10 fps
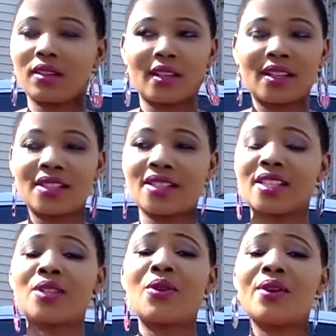and it
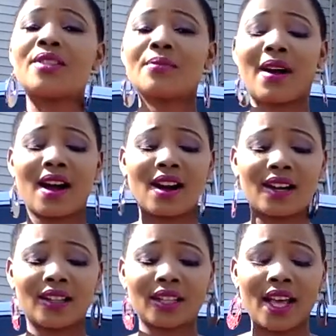hurts my
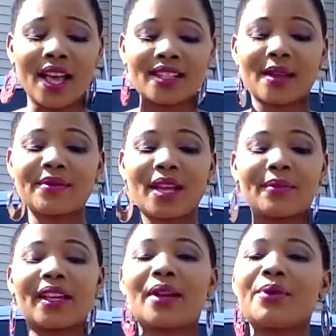heart.
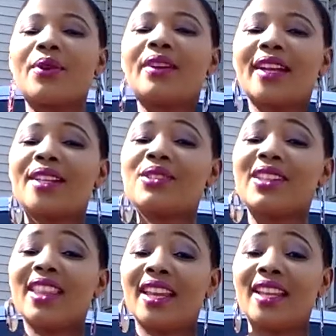Sometimes like we don't get to
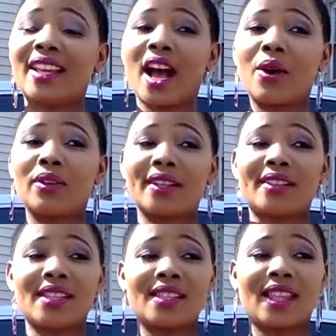think how like
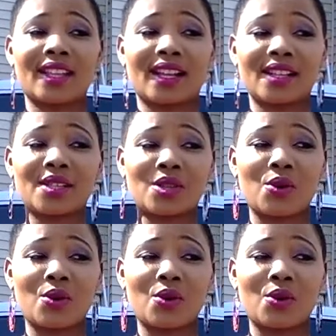these things are